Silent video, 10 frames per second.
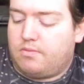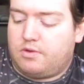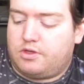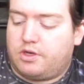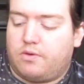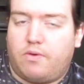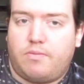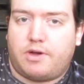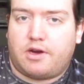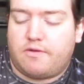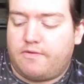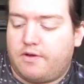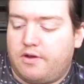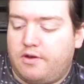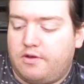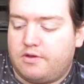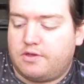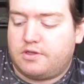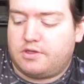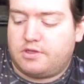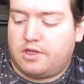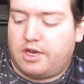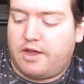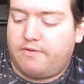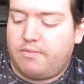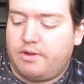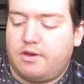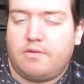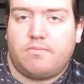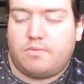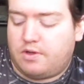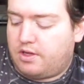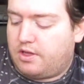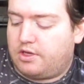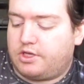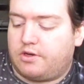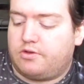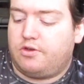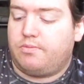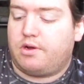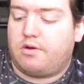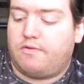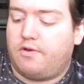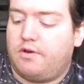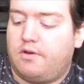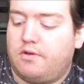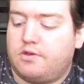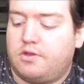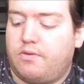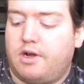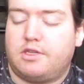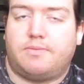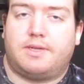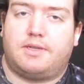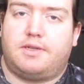channel 1 microphone to the left of it, and then channel 2 microphone to the right of it.